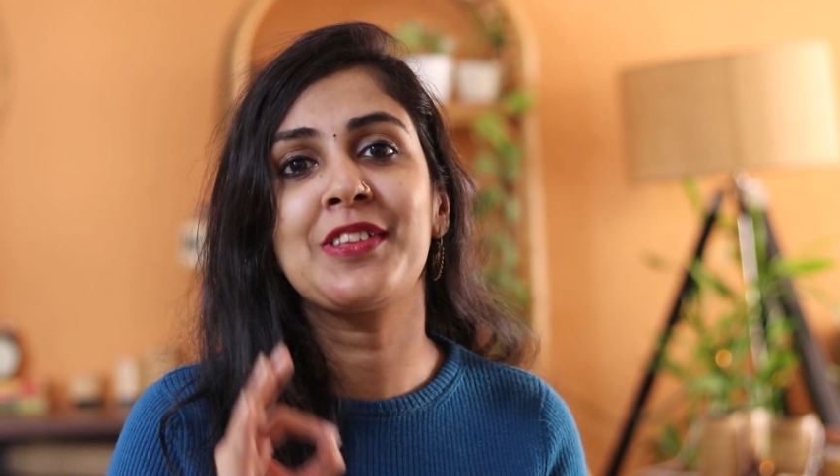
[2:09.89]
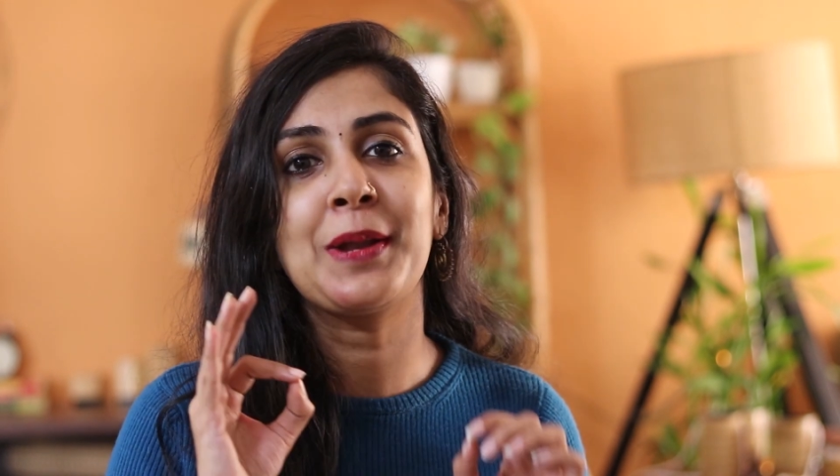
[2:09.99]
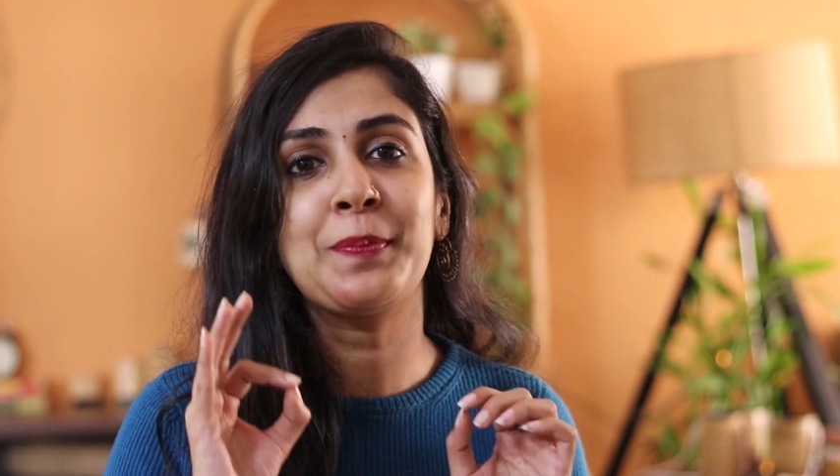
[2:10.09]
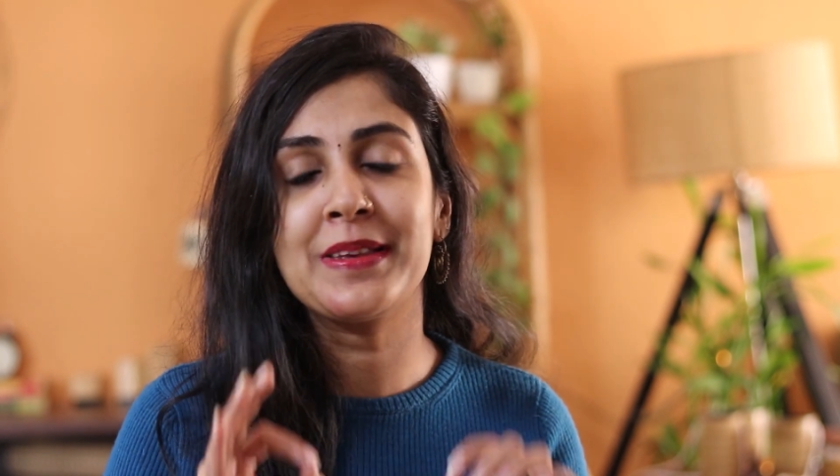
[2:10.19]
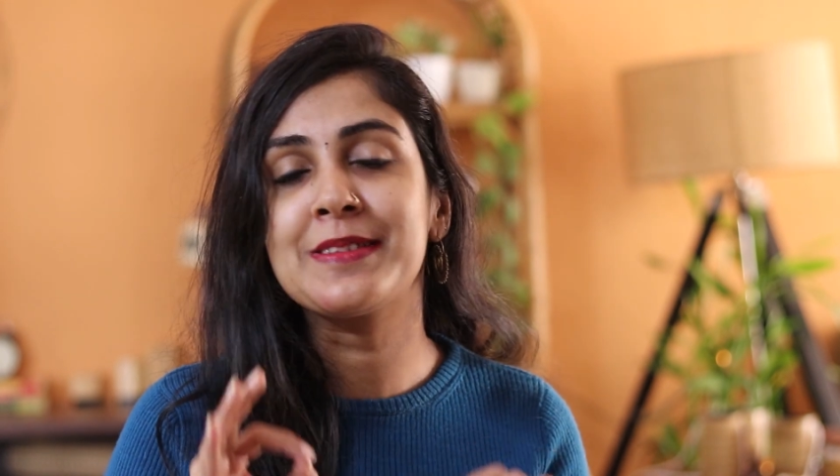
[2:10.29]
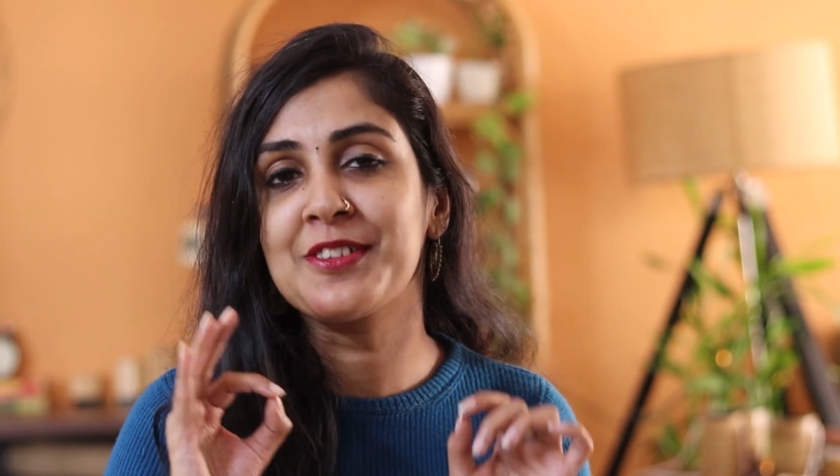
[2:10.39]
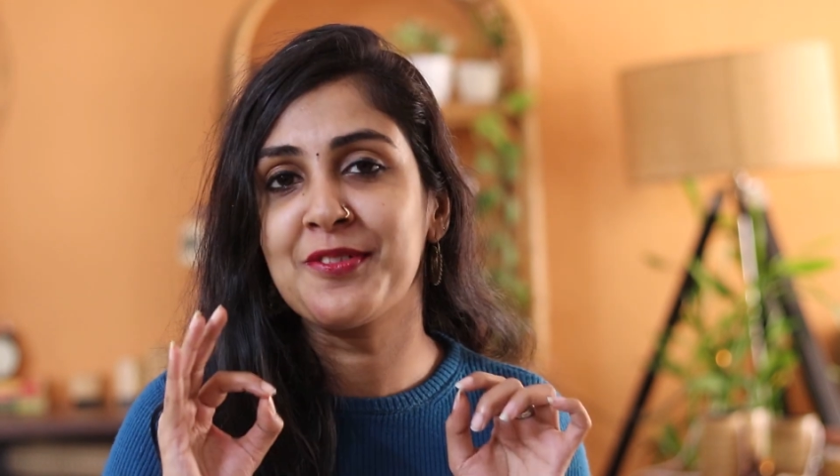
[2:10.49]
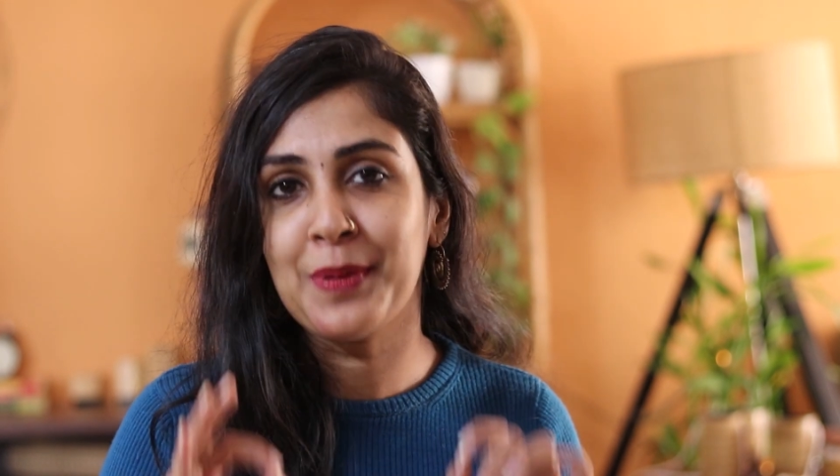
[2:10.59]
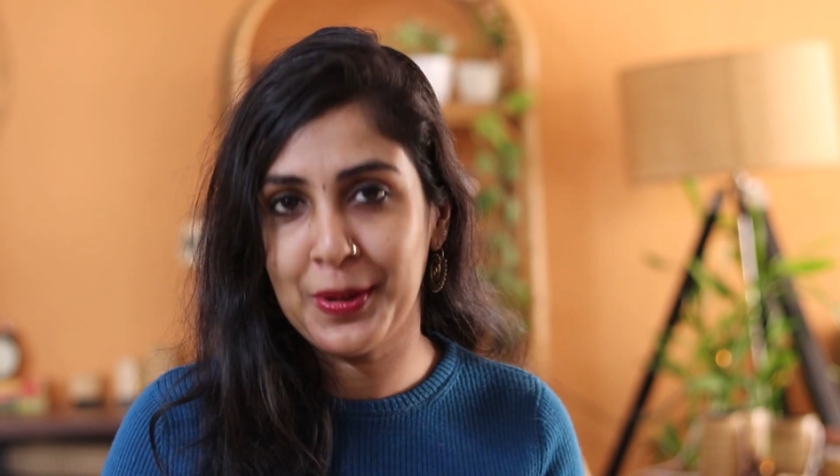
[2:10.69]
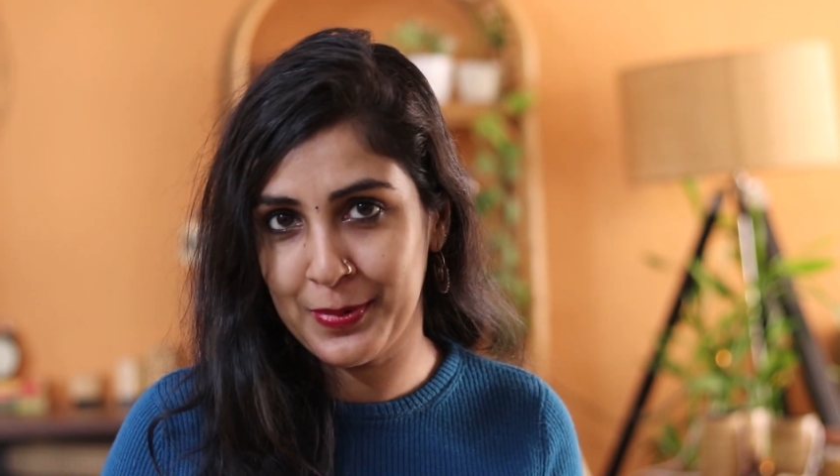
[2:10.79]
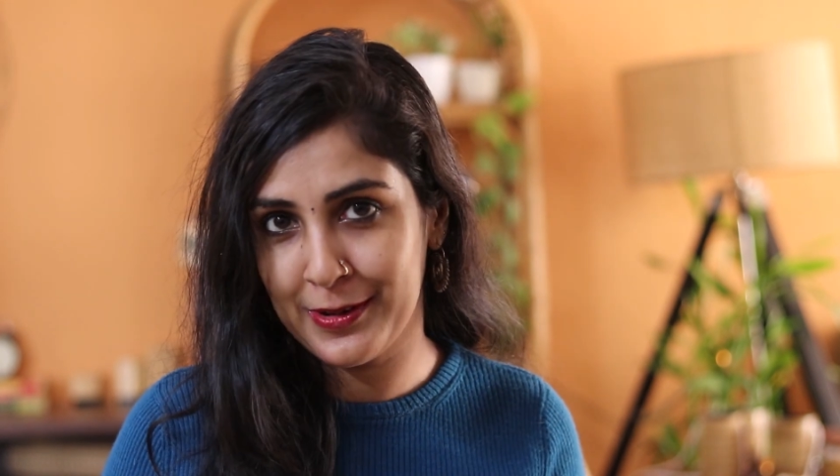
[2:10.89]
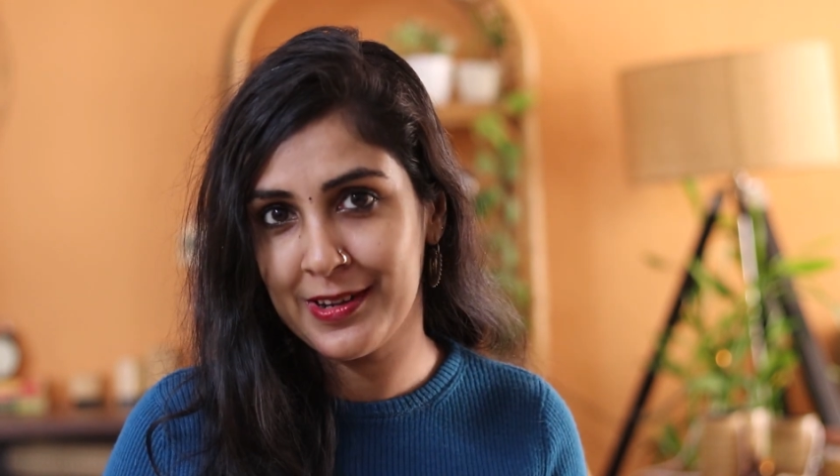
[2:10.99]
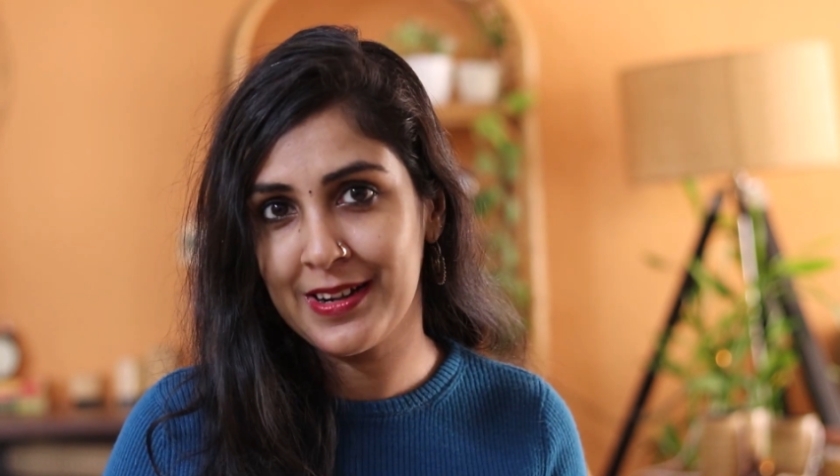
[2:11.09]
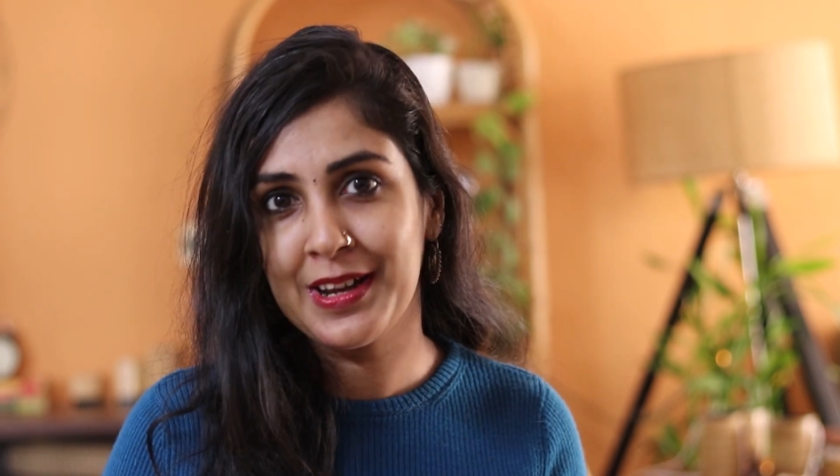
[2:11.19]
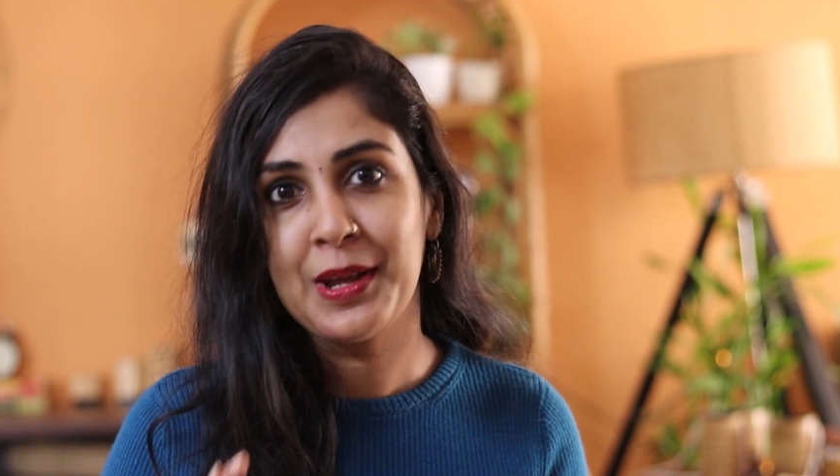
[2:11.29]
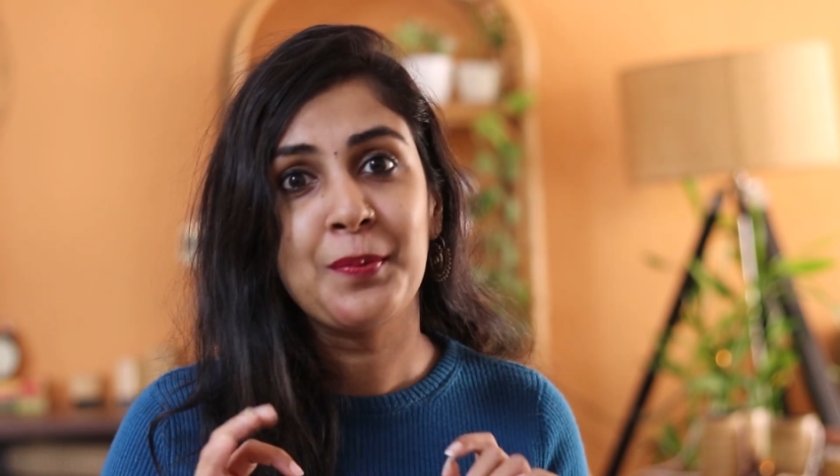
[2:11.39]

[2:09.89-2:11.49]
that piece of paper